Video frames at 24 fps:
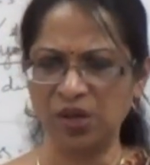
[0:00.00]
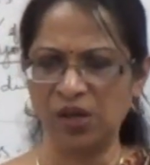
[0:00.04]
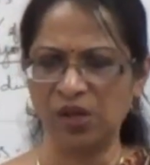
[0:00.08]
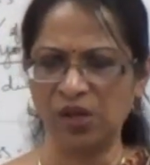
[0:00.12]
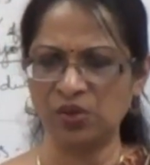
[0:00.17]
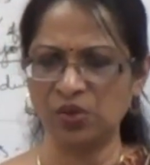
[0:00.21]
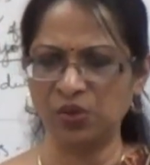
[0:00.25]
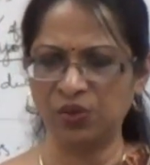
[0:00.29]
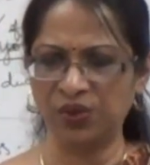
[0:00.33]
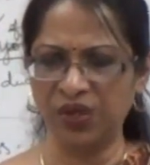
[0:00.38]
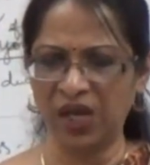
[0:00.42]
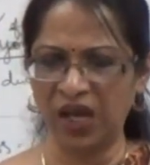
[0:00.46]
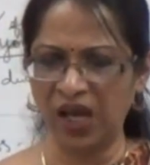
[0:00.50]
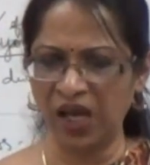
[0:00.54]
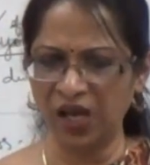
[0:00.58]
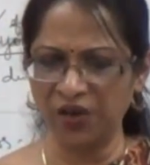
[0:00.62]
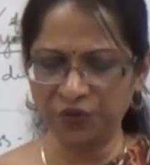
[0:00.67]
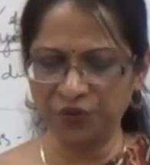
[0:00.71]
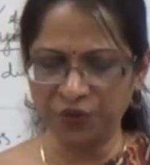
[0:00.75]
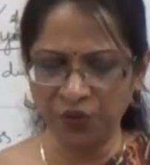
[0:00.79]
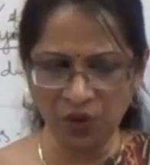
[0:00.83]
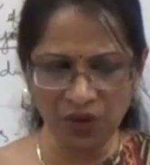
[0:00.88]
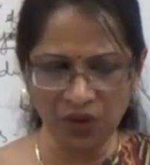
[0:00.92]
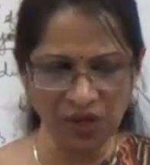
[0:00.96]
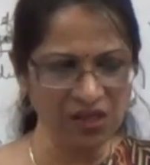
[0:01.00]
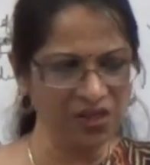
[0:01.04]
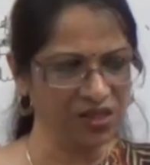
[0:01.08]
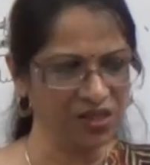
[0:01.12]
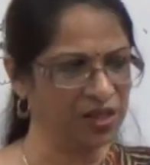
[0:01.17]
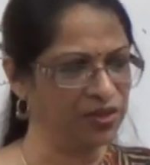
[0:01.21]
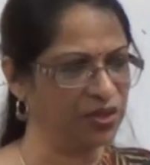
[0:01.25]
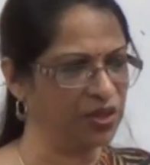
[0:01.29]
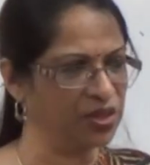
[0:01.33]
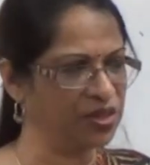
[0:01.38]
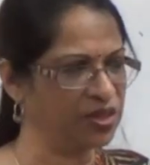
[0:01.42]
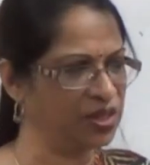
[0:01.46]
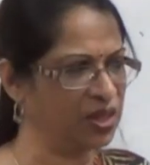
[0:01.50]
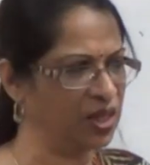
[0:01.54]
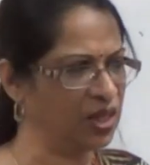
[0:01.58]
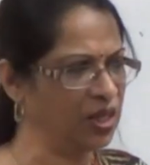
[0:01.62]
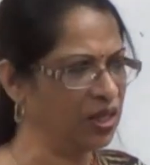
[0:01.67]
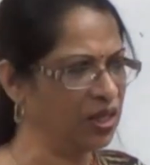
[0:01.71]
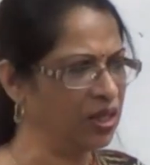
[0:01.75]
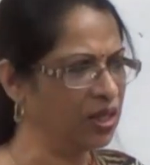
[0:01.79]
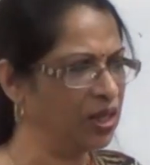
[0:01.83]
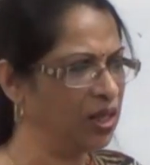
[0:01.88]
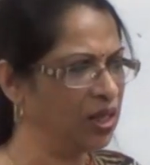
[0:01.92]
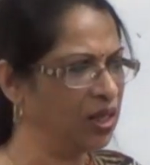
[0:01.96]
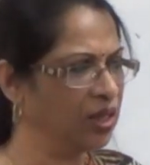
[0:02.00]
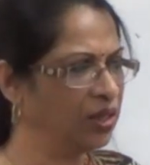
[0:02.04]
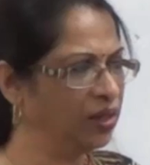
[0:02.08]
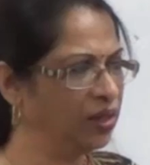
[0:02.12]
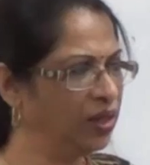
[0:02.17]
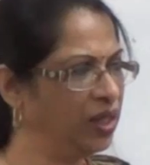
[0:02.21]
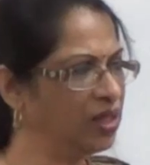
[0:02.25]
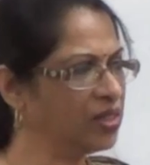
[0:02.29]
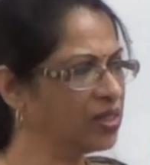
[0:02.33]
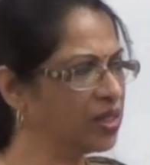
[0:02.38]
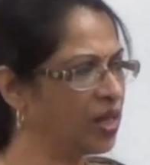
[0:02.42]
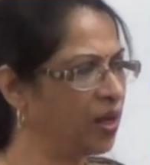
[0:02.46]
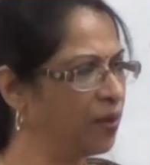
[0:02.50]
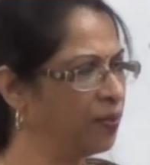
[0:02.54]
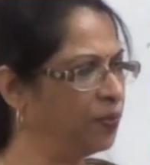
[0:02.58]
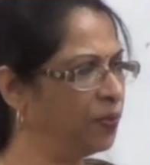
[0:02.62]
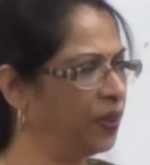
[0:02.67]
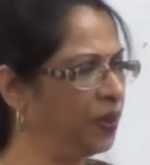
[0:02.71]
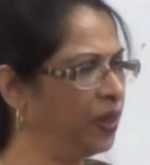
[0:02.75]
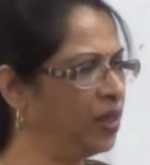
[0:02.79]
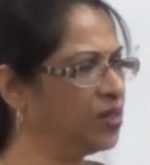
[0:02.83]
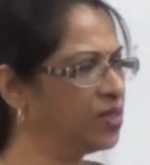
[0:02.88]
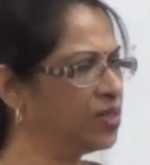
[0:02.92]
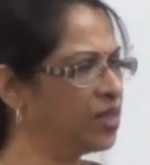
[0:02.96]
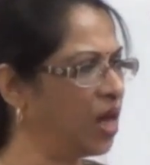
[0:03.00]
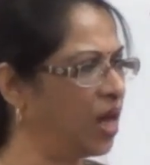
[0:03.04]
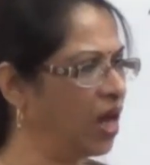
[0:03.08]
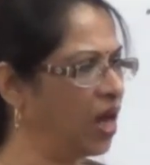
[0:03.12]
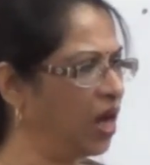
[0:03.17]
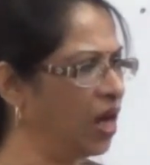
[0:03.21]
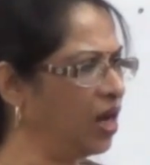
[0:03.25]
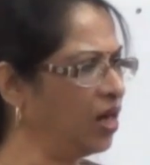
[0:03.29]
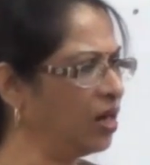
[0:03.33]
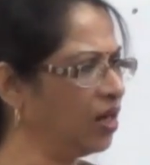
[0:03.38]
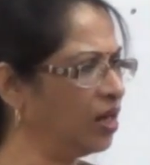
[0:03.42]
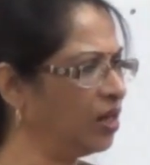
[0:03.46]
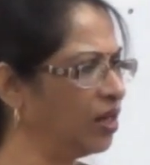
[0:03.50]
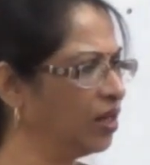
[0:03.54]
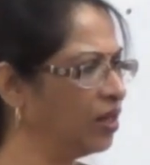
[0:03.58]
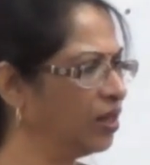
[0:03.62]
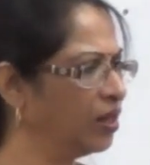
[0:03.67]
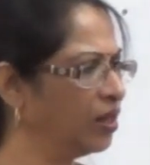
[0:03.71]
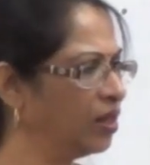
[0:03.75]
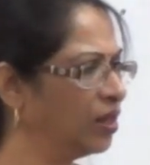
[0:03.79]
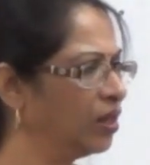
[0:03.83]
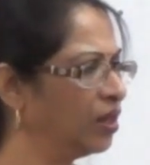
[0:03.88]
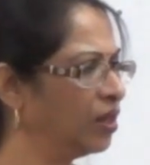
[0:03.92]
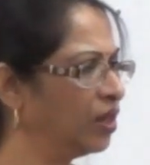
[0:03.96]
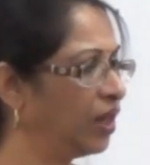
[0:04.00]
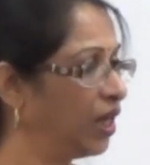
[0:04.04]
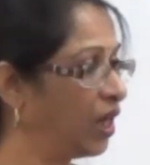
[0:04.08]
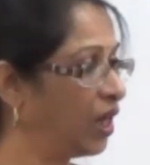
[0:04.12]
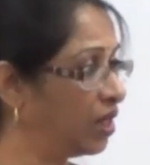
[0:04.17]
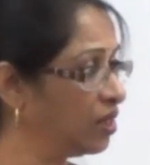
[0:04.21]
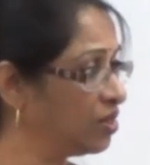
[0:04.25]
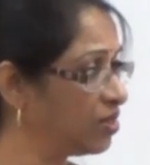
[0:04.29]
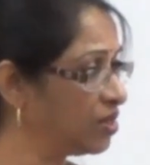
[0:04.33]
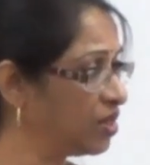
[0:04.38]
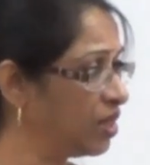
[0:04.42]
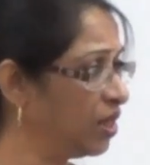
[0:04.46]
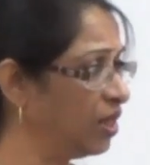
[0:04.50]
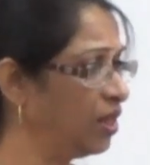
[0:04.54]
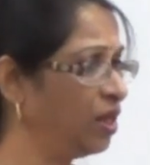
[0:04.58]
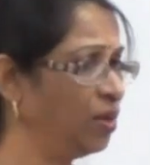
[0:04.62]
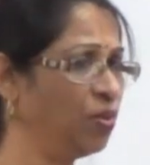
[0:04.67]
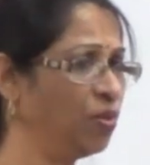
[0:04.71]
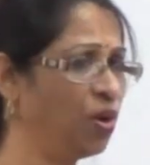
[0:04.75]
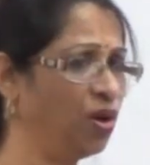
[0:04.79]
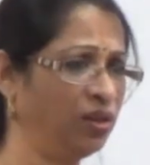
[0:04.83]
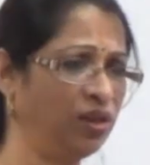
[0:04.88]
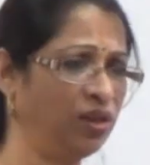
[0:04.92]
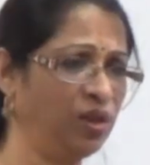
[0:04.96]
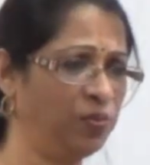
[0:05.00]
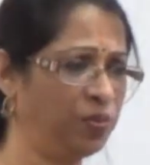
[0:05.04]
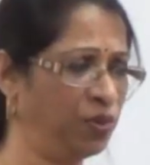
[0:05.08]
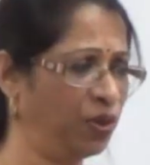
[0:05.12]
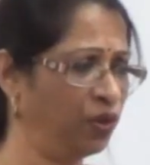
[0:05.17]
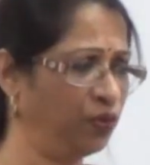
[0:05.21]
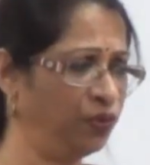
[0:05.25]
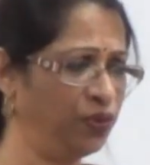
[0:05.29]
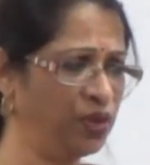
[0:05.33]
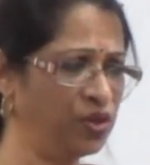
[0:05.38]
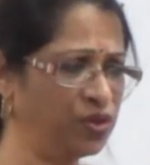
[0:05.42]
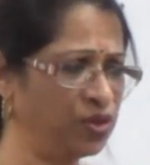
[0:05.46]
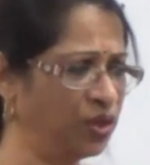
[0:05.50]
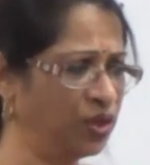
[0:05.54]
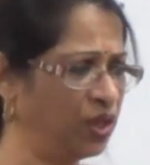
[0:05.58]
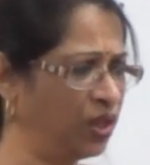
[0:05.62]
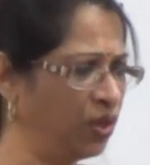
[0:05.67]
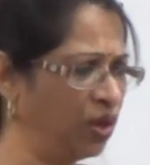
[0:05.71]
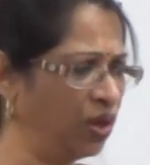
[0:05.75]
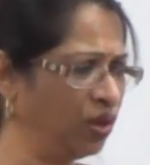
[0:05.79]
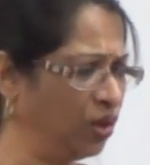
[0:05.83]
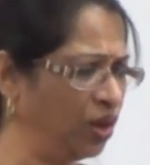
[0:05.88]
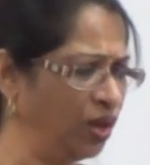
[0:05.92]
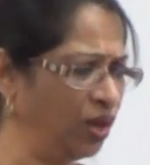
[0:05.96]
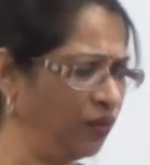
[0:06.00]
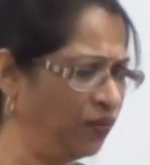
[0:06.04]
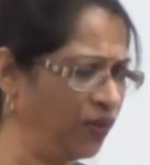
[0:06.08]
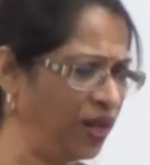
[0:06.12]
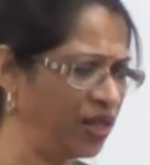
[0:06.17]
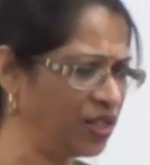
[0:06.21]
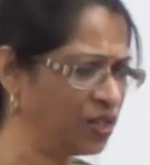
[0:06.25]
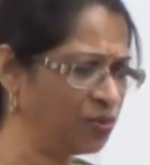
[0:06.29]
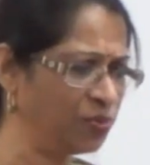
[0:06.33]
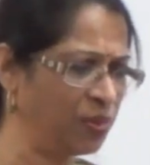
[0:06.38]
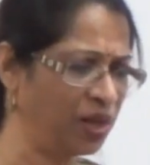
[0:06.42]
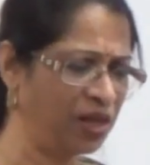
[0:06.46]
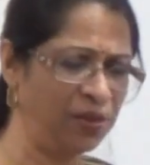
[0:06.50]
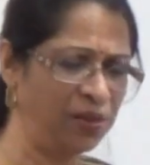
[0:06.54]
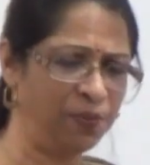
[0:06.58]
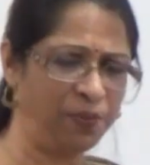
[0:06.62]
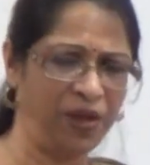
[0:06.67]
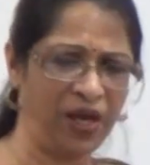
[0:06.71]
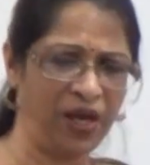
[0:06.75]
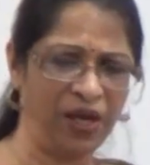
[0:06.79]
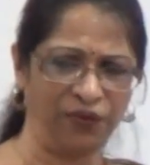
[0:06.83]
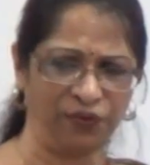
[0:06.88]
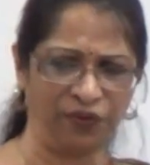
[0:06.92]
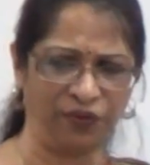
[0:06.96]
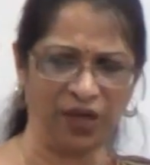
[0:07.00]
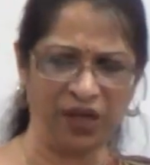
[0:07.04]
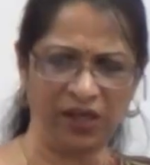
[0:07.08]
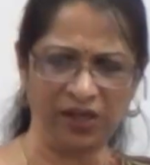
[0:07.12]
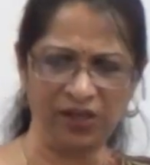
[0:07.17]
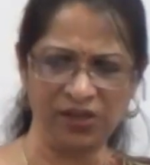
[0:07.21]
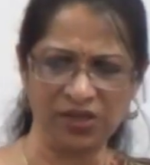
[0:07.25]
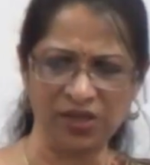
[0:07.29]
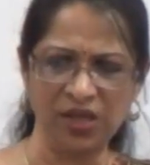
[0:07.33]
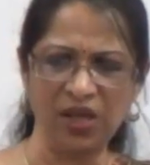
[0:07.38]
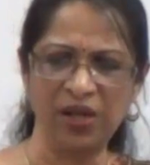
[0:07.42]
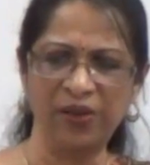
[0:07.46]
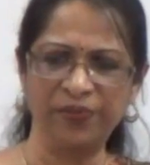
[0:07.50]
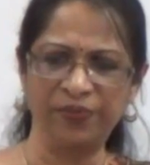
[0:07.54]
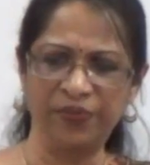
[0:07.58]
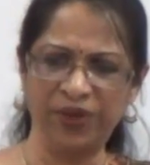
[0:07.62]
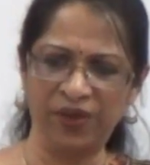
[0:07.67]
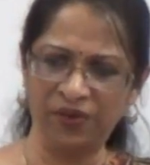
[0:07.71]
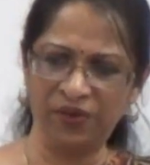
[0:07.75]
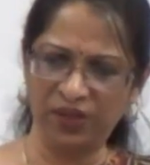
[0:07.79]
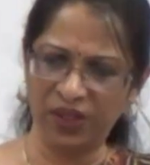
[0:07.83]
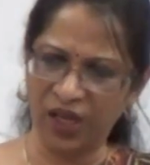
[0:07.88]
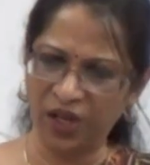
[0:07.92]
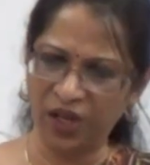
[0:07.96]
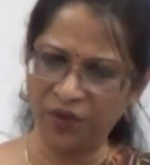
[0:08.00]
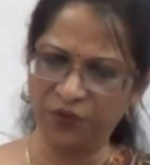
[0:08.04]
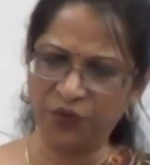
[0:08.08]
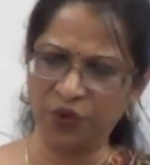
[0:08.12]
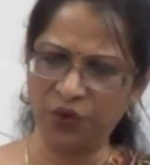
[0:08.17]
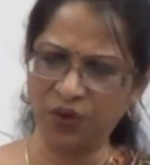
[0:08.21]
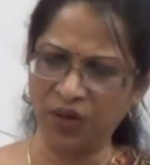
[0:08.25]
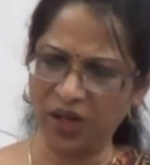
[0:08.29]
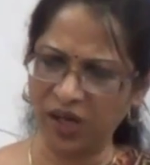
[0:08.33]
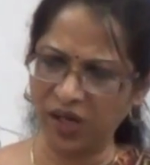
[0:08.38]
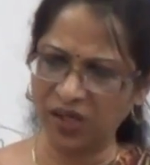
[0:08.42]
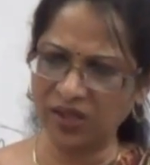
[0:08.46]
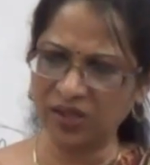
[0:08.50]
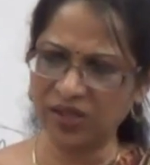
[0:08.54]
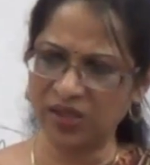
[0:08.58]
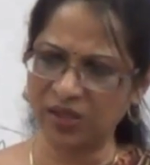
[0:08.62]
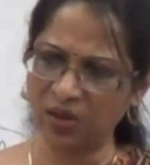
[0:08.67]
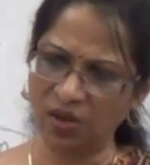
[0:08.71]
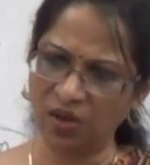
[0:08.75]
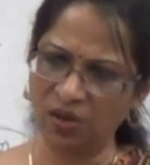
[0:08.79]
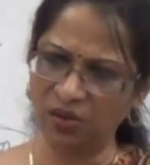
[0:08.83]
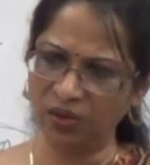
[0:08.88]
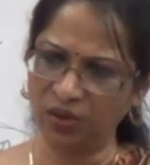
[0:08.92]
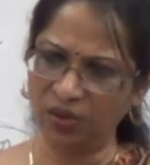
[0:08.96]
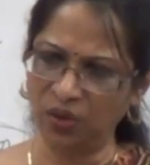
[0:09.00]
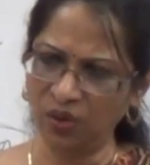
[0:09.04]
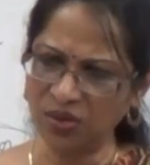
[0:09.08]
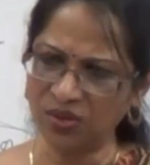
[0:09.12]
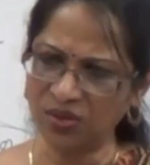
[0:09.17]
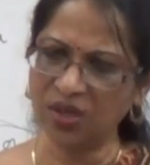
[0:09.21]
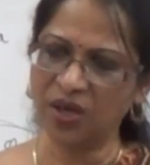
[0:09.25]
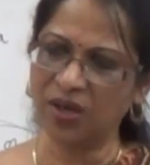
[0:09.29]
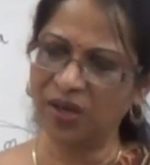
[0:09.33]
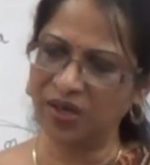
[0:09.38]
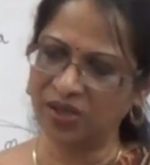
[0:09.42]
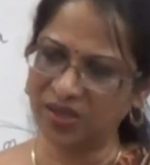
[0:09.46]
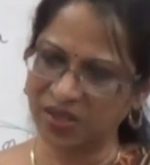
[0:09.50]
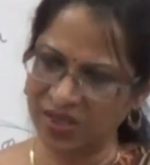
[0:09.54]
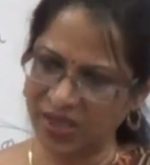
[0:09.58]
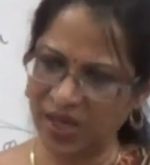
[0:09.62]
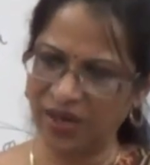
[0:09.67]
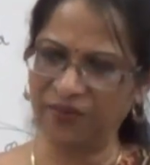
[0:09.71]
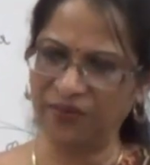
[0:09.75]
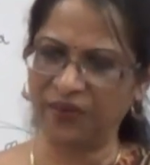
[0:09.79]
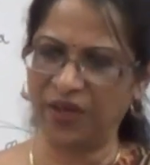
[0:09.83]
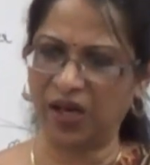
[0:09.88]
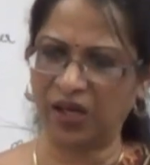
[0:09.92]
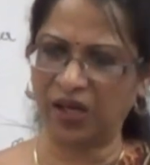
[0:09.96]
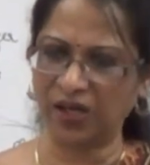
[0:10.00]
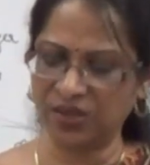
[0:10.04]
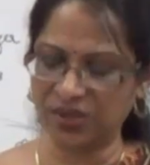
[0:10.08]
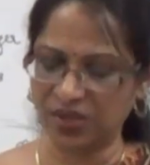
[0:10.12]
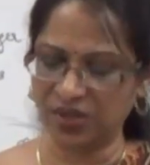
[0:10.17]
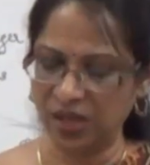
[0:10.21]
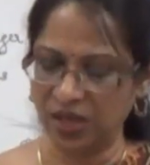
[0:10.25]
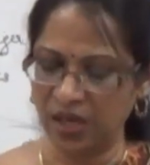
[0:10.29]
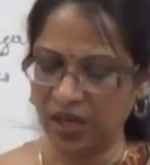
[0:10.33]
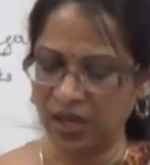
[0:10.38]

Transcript: So therefore, he is suggesting these companies are concerned about their profits, so they're not going to waste money paying fines. They will therefore install those safeguards.